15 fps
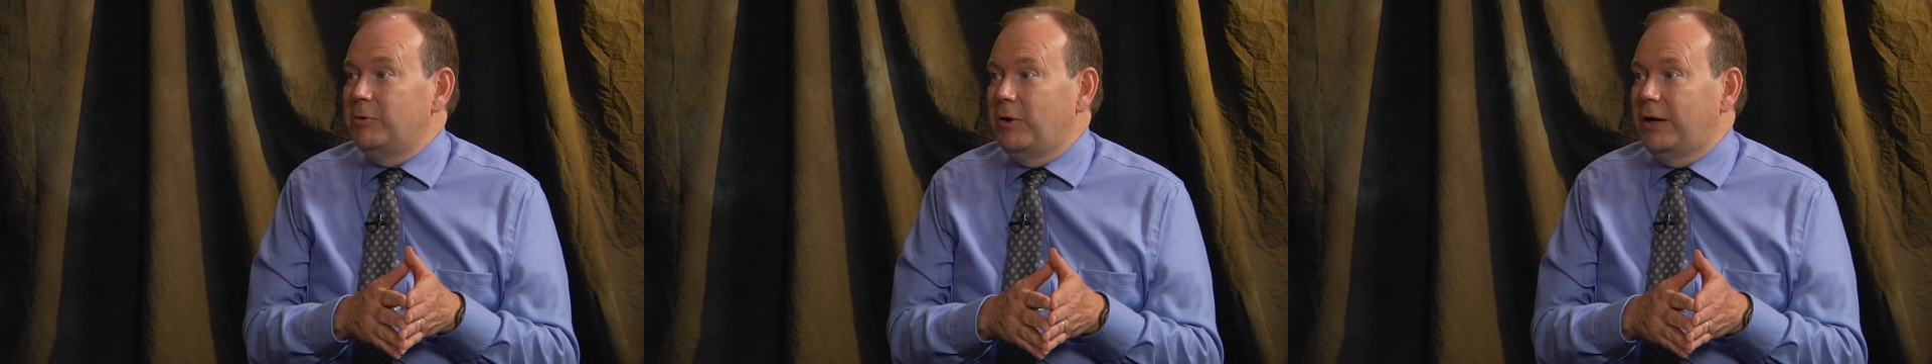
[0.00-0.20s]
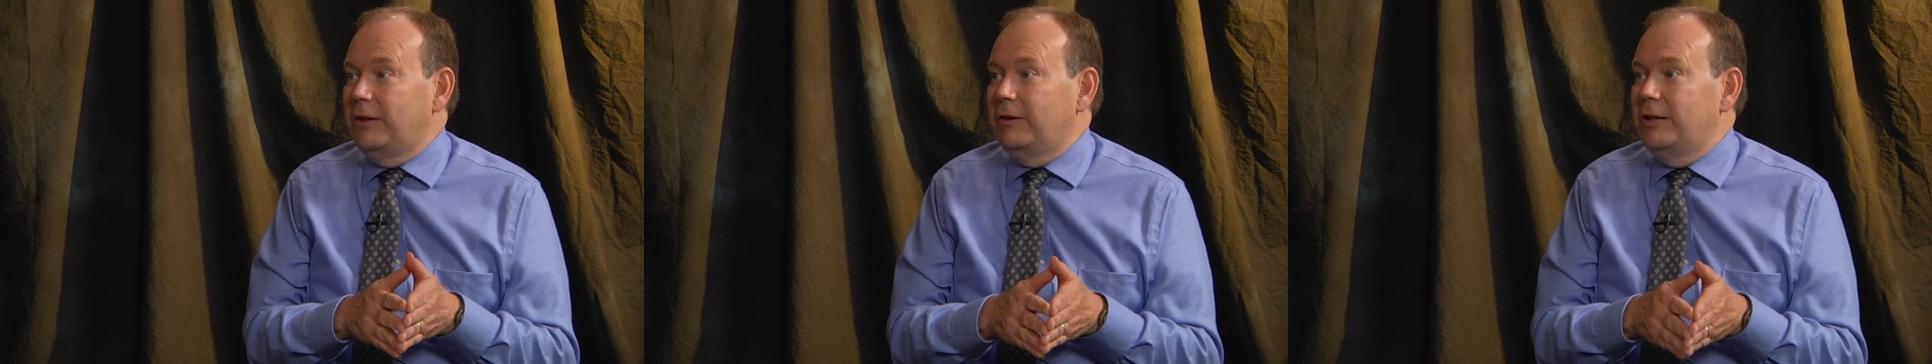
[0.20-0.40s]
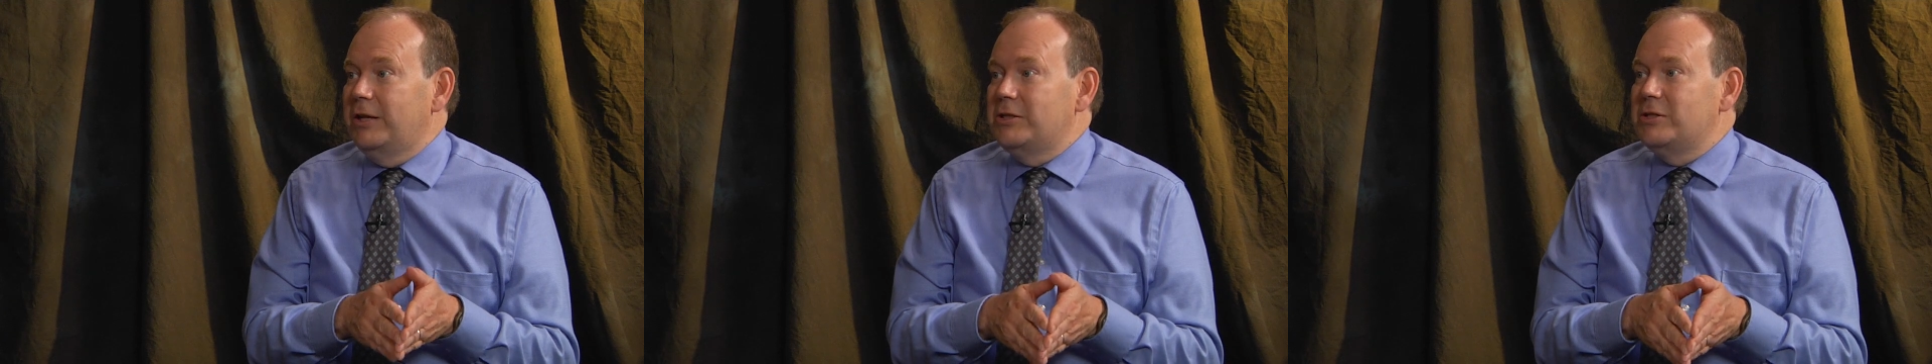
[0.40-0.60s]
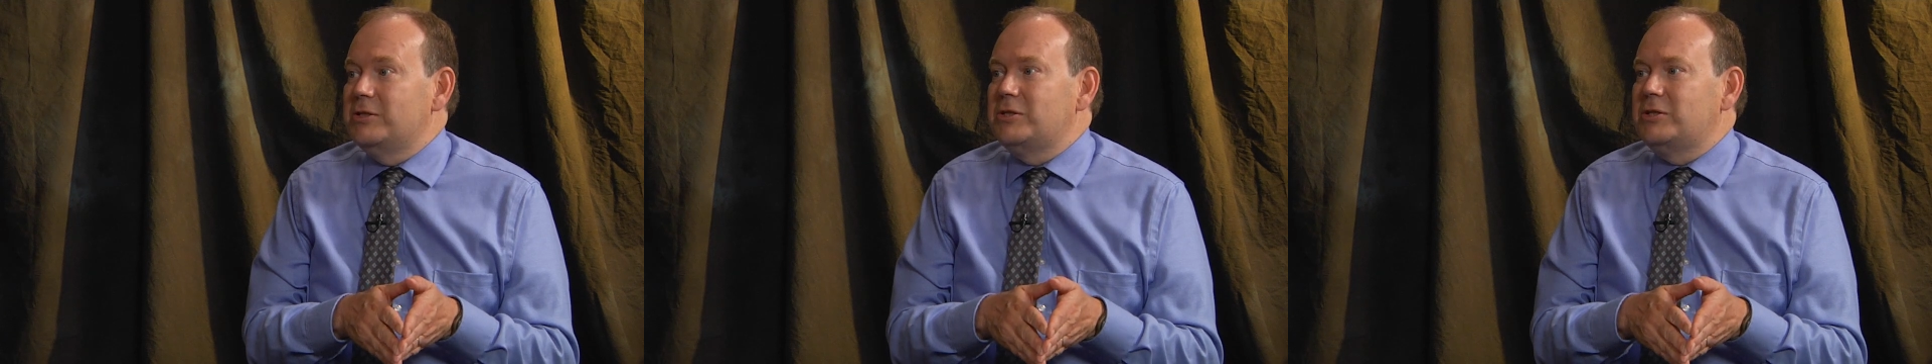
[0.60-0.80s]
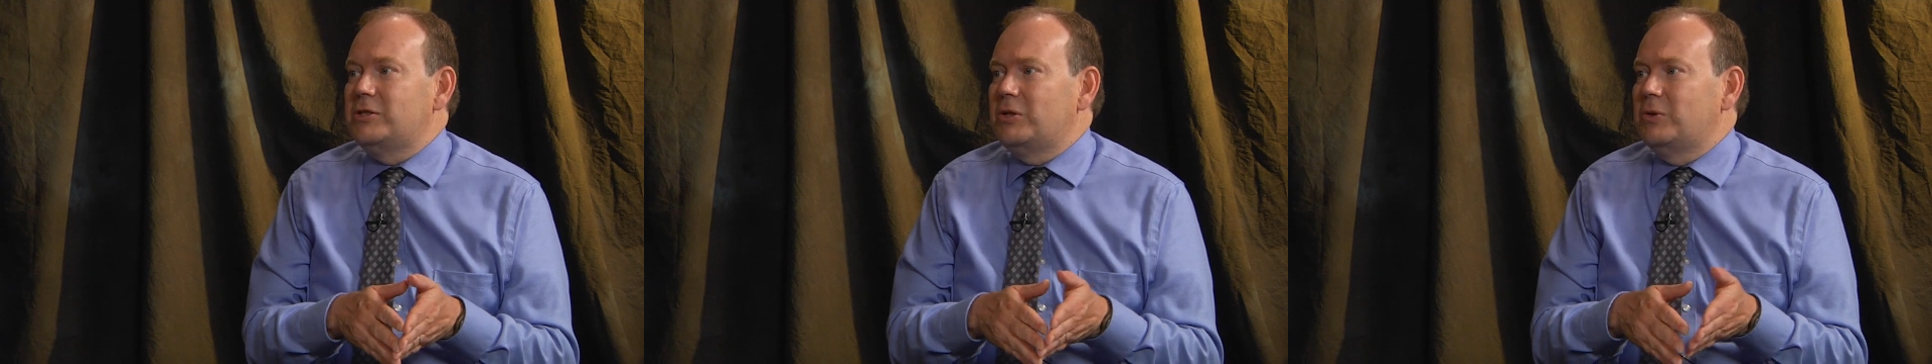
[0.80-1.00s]
regulations,
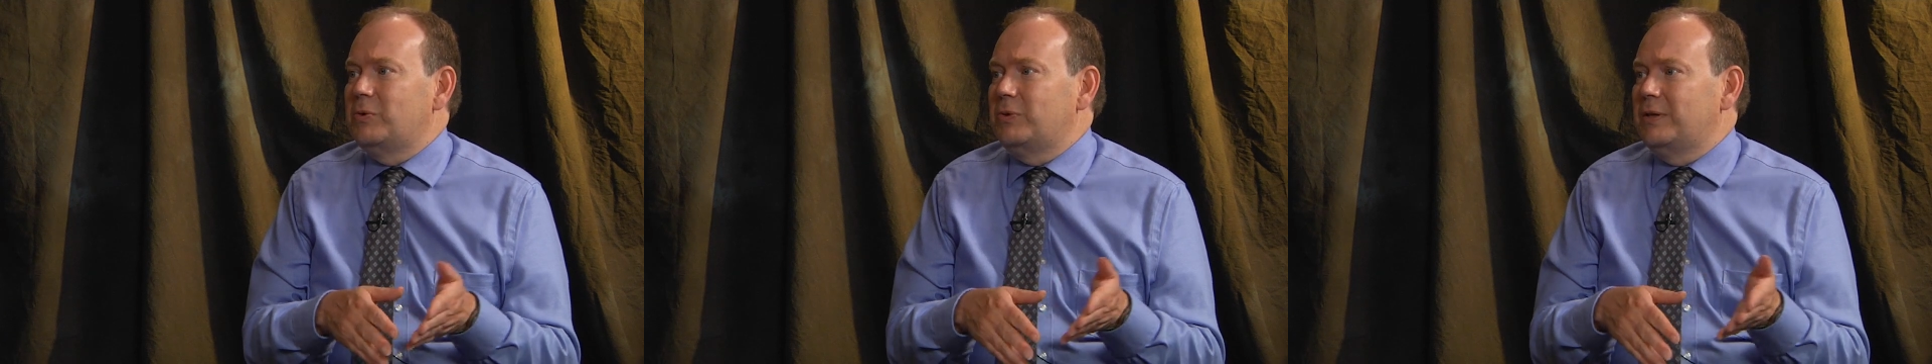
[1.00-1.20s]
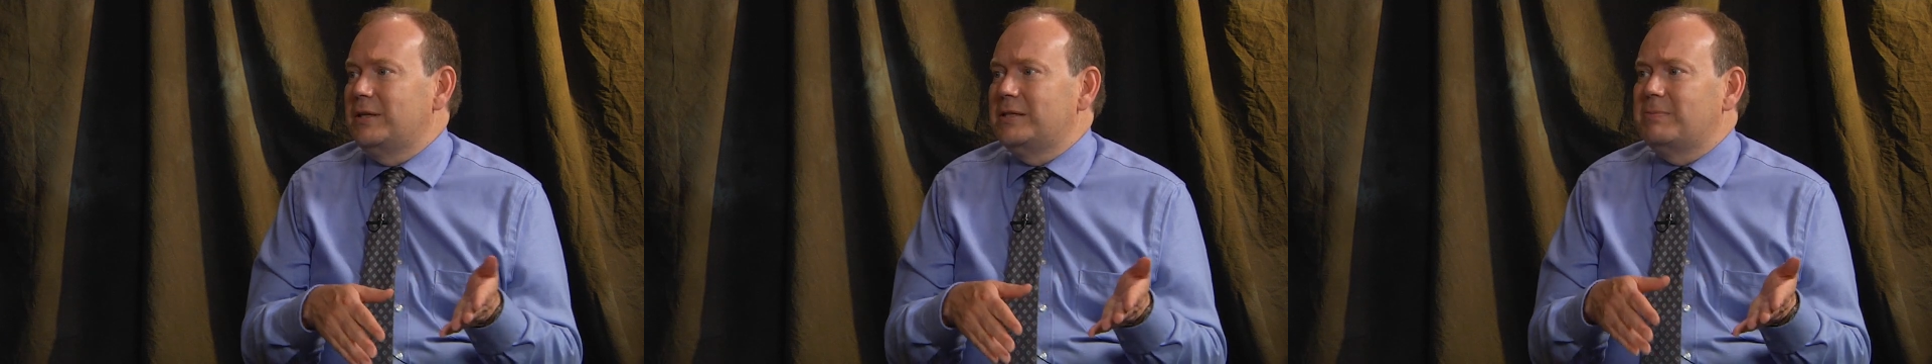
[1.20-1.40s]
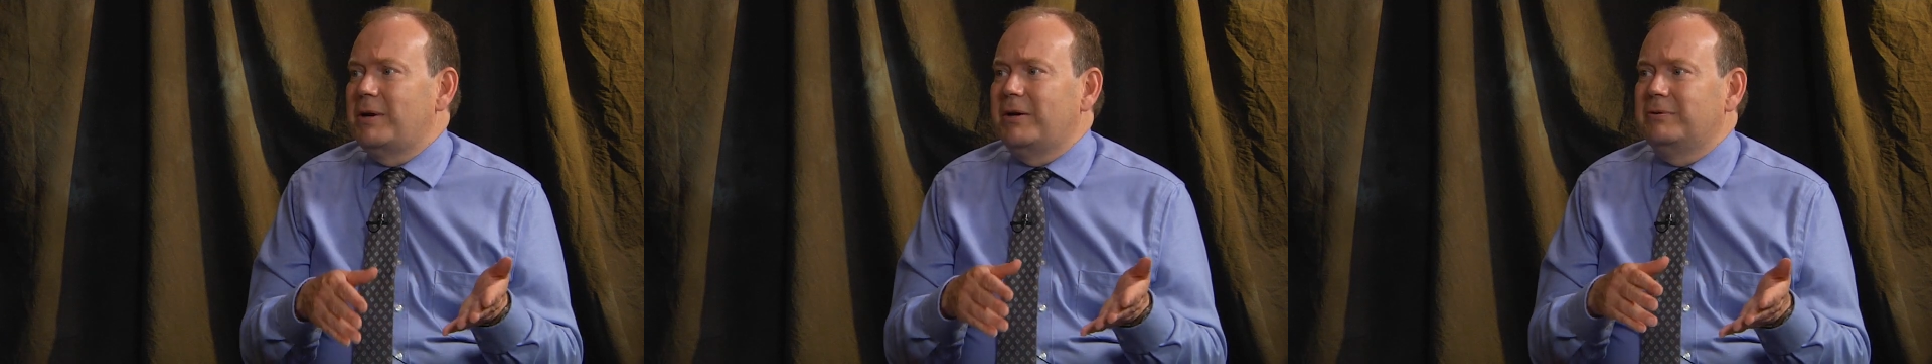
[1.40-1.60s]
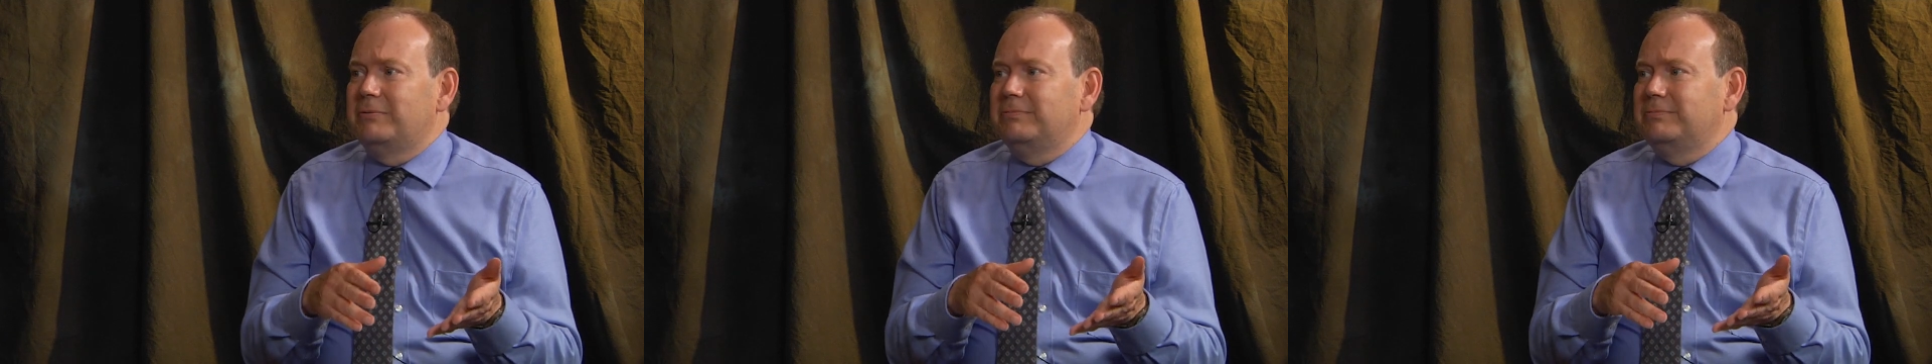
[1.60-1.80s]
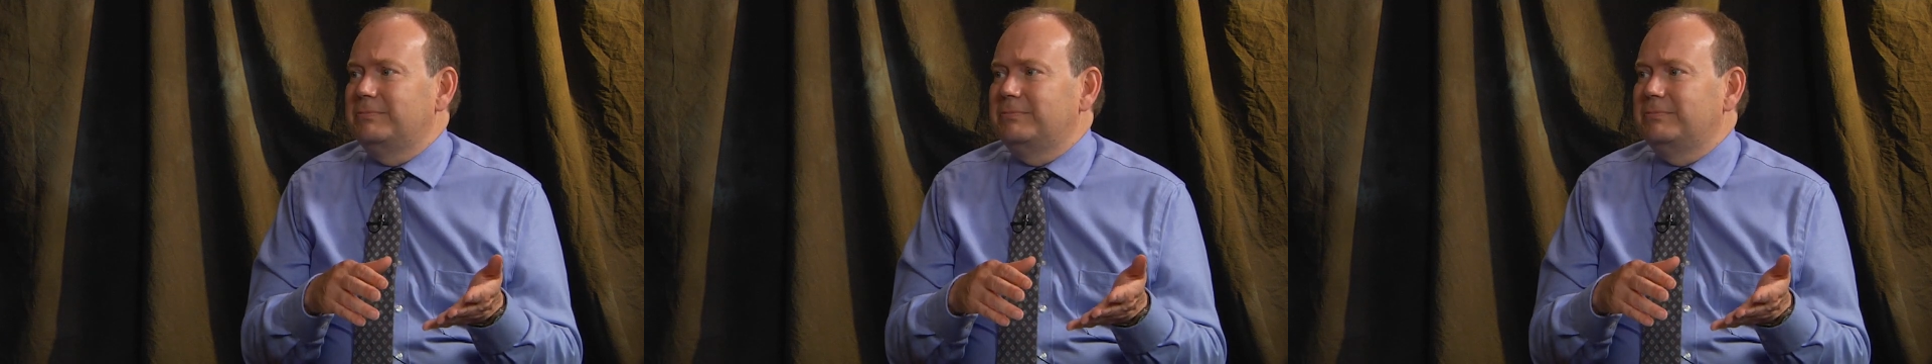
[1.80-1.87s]
so things about